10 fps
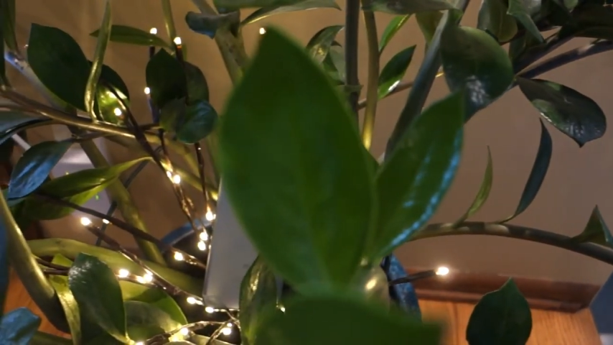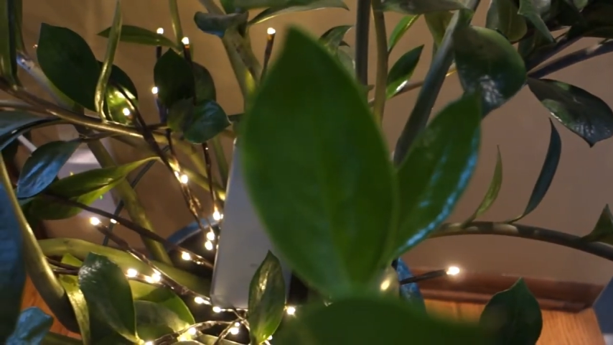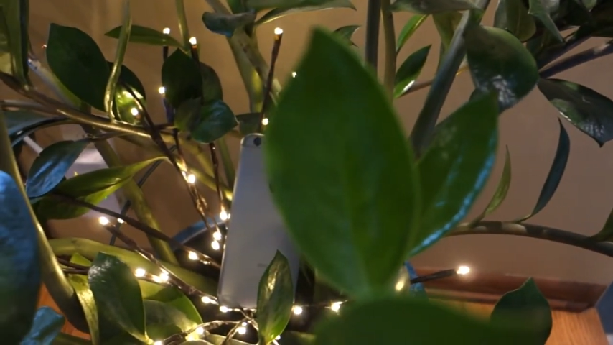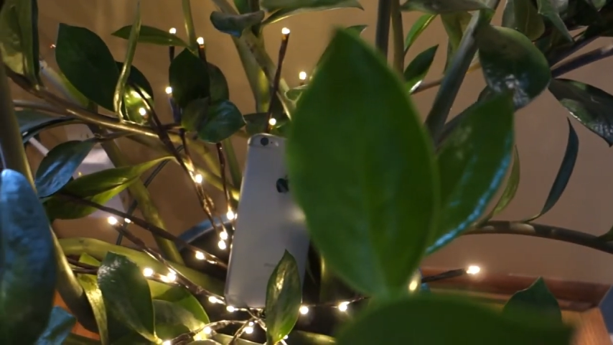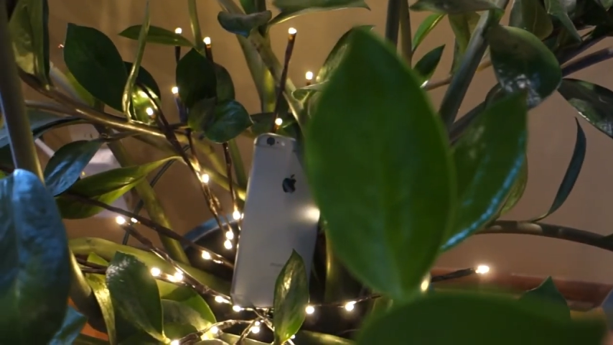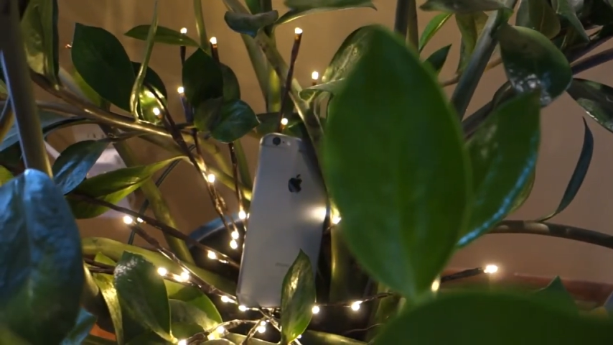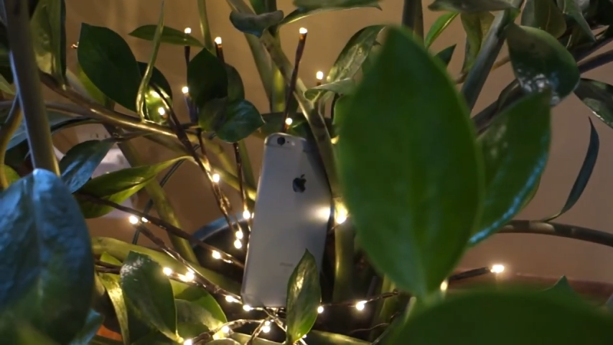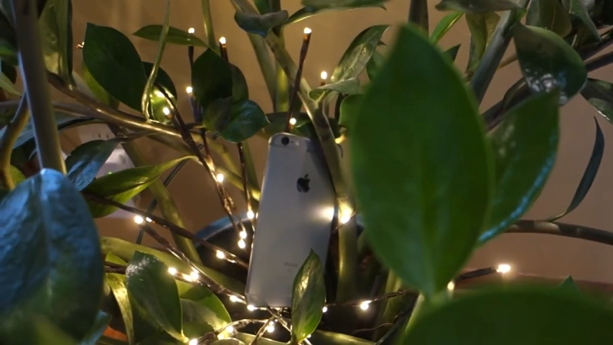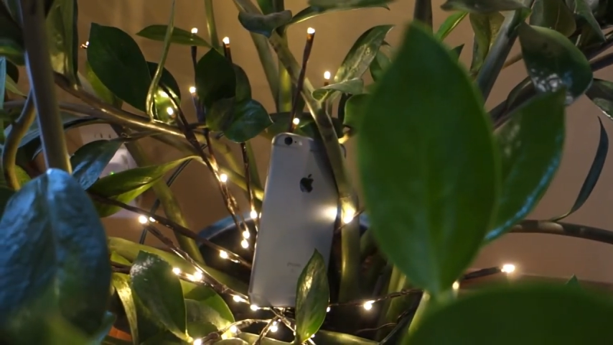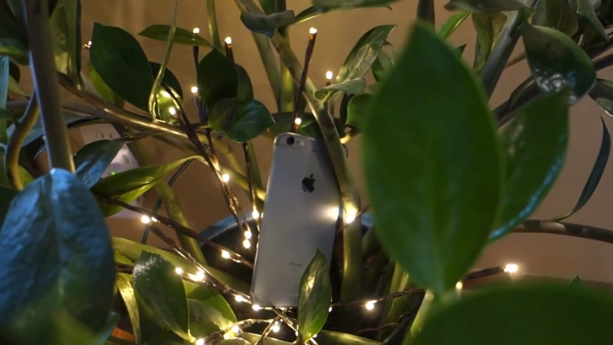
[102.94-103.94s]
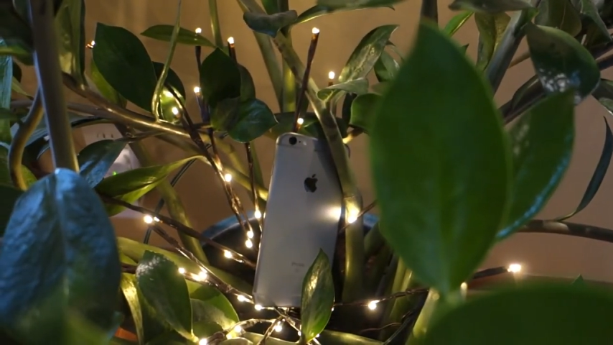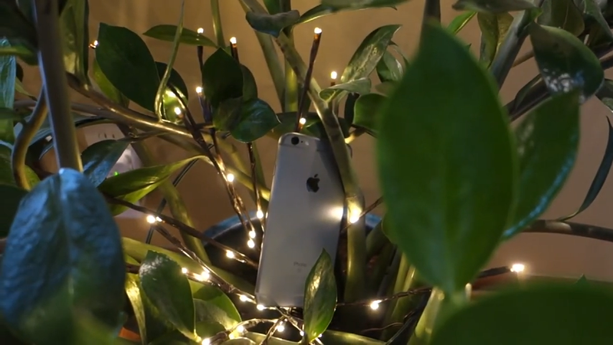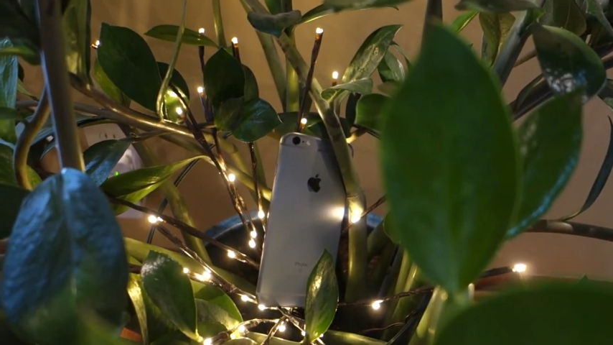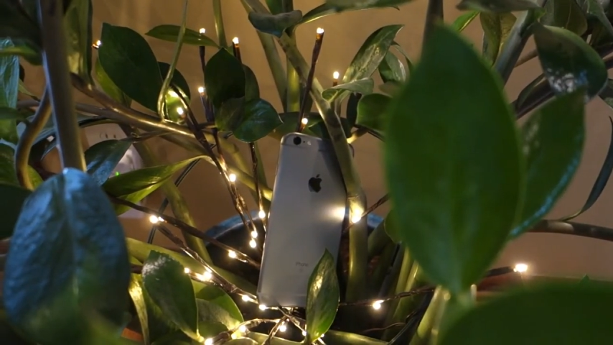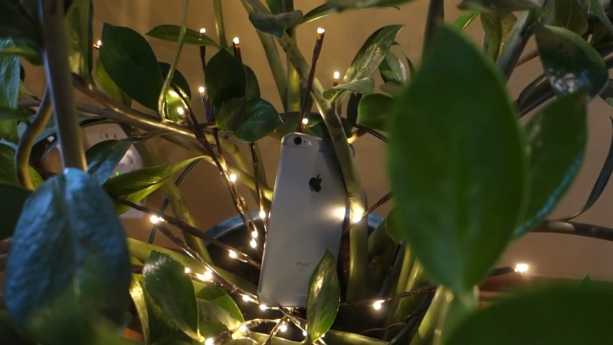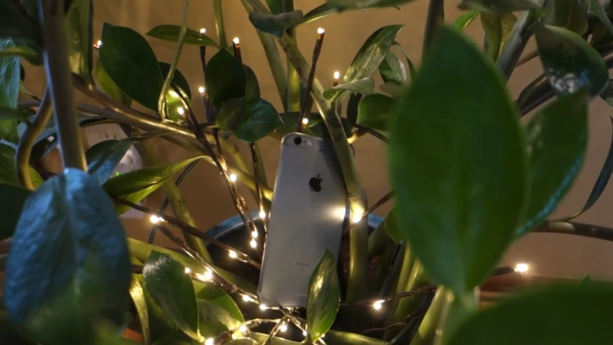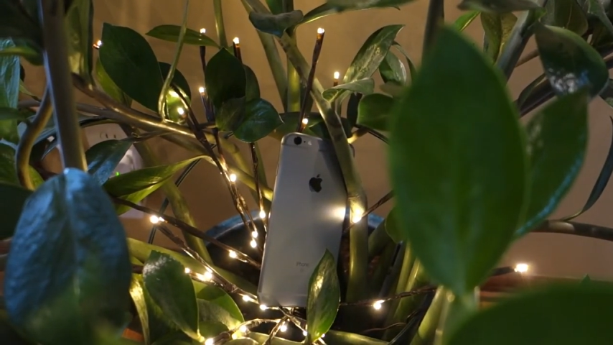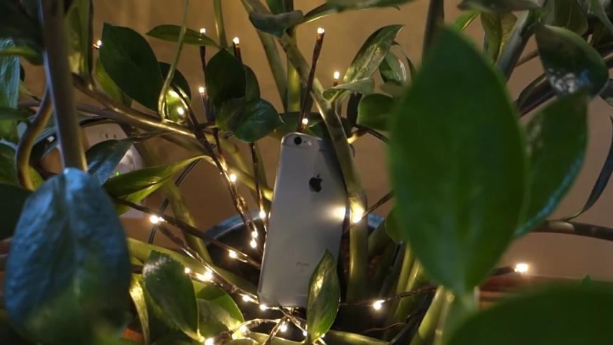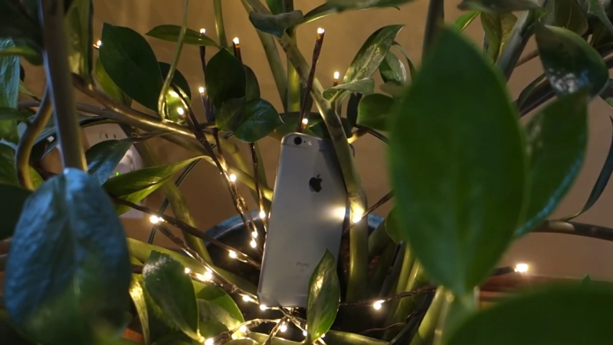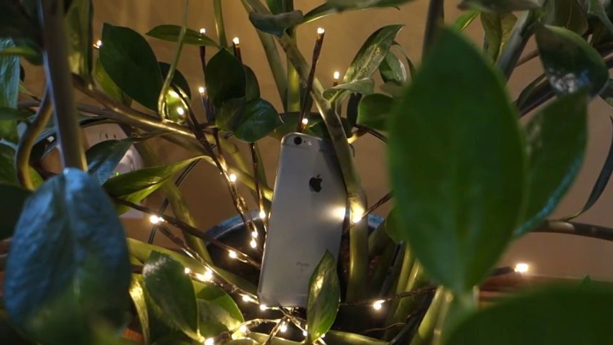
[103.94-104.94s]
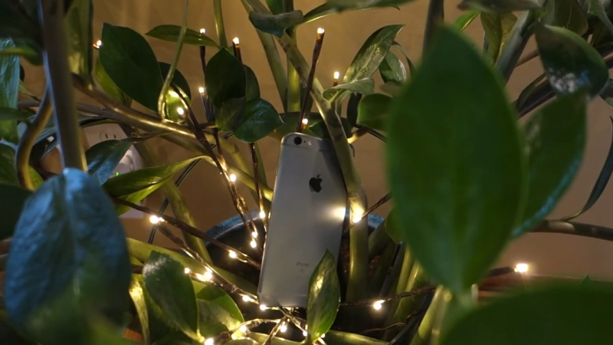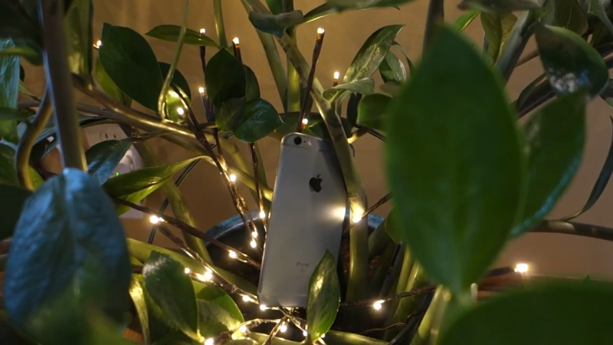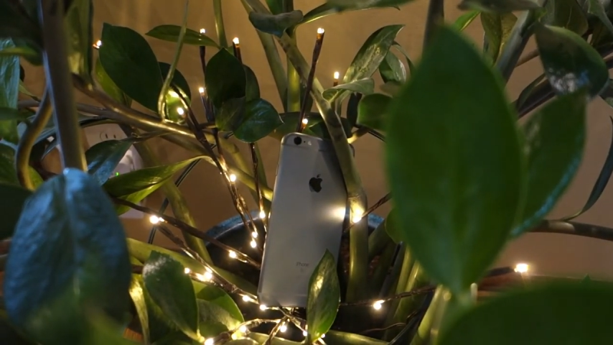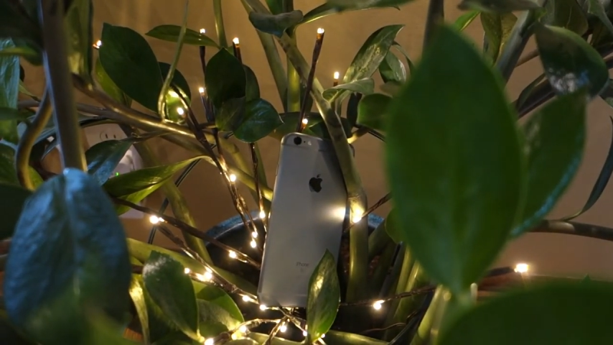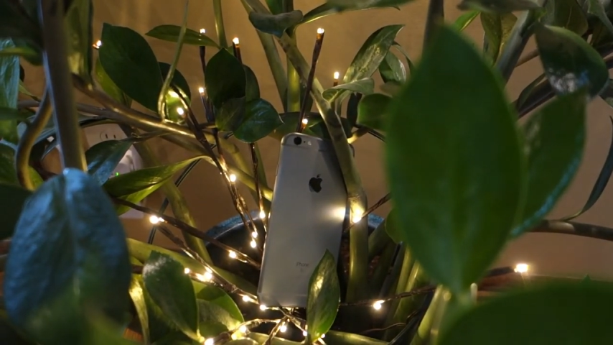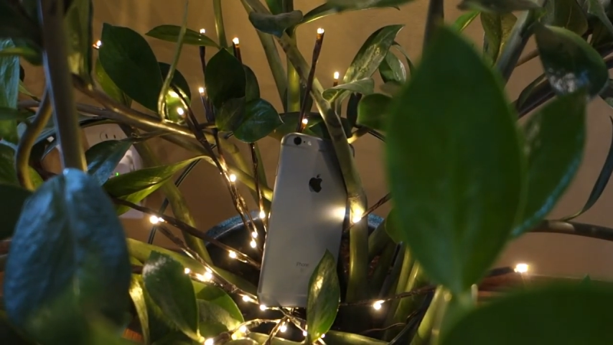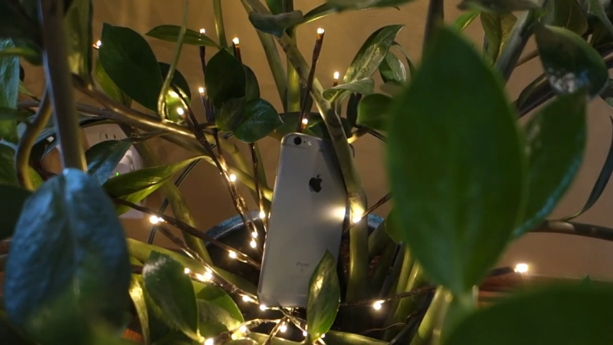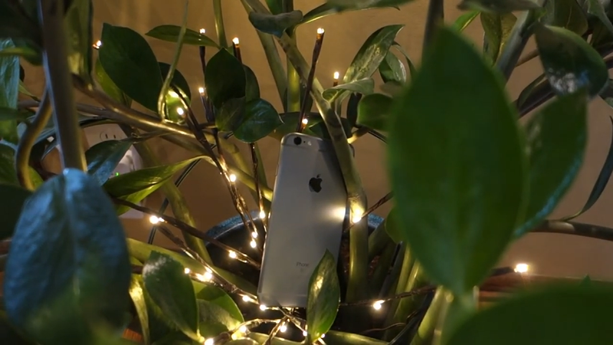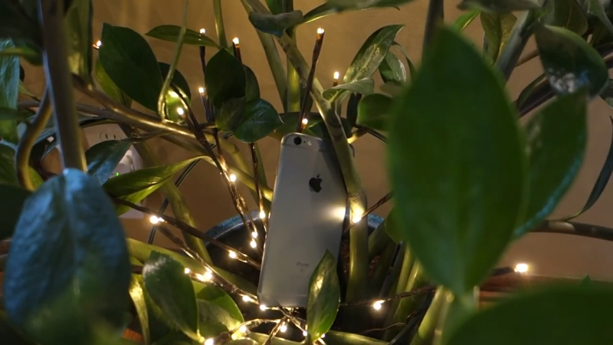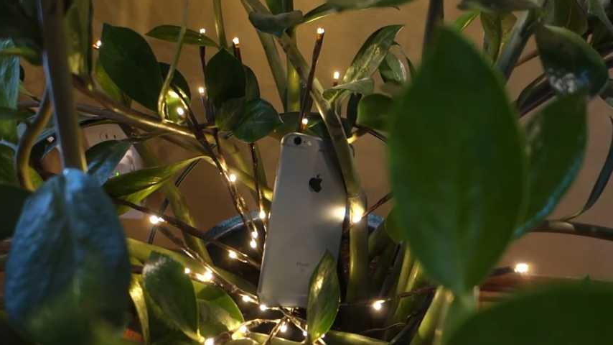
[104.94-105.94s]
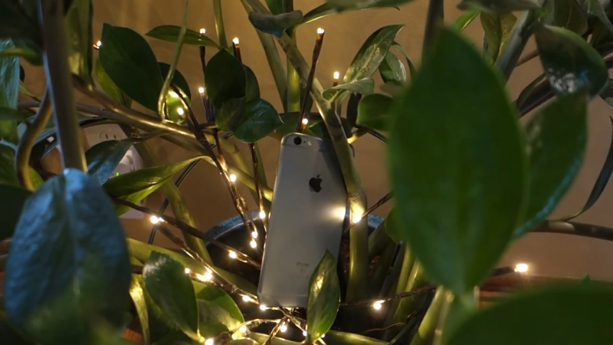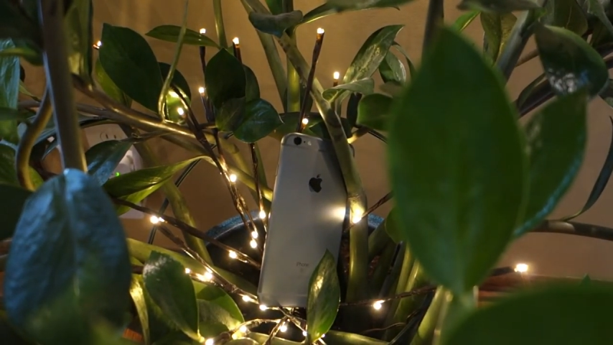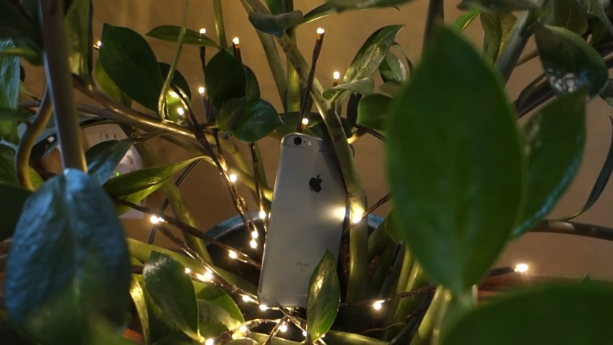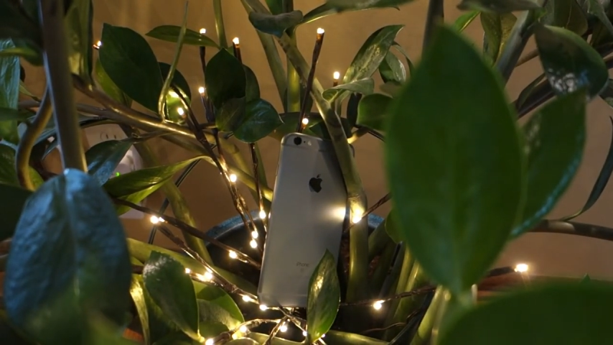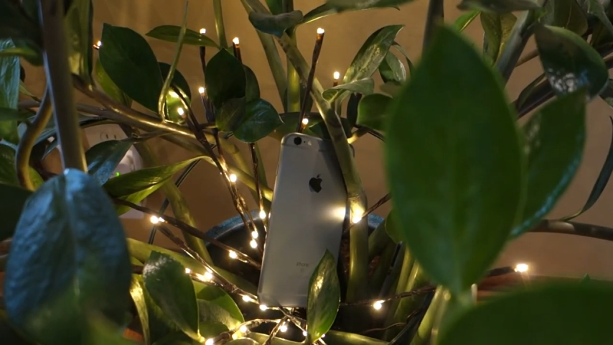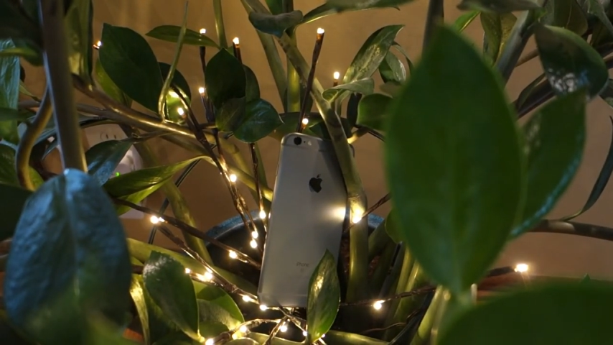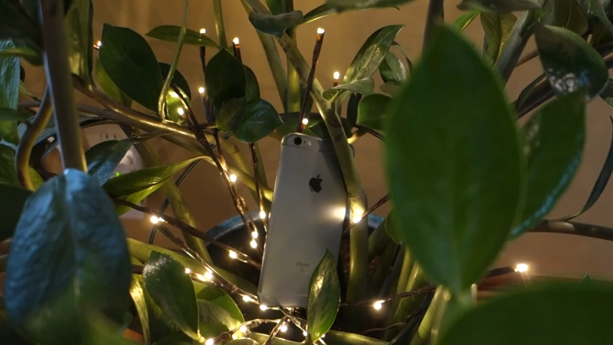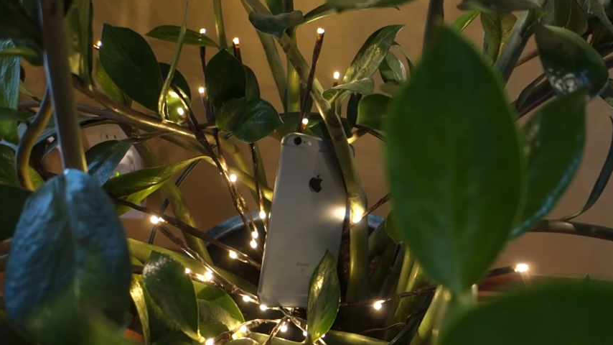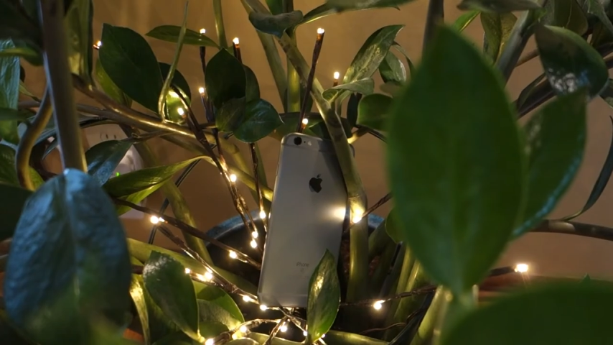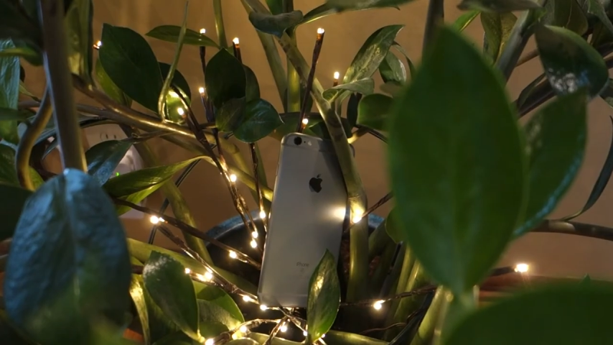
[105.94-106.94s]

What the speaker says: Nobody's mouth can be seen.